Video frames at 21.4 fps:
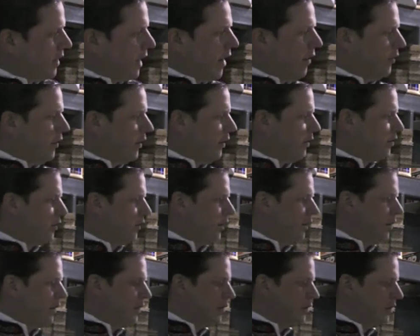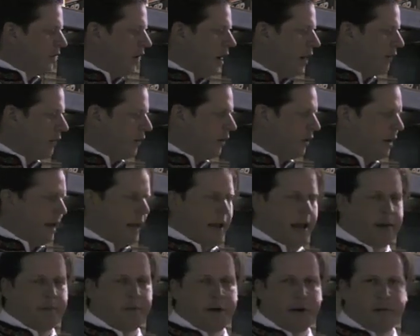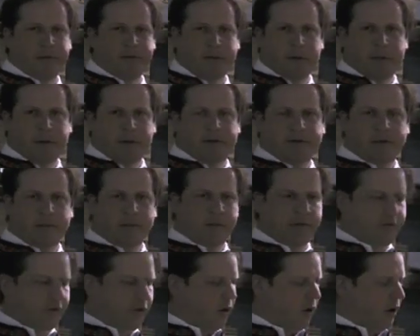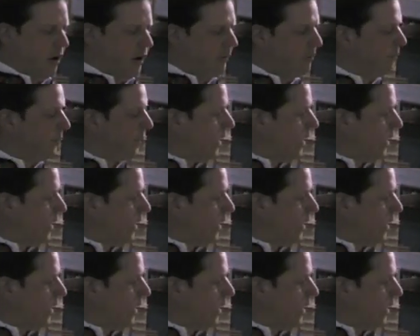out the sort of the softer cambium from the floor,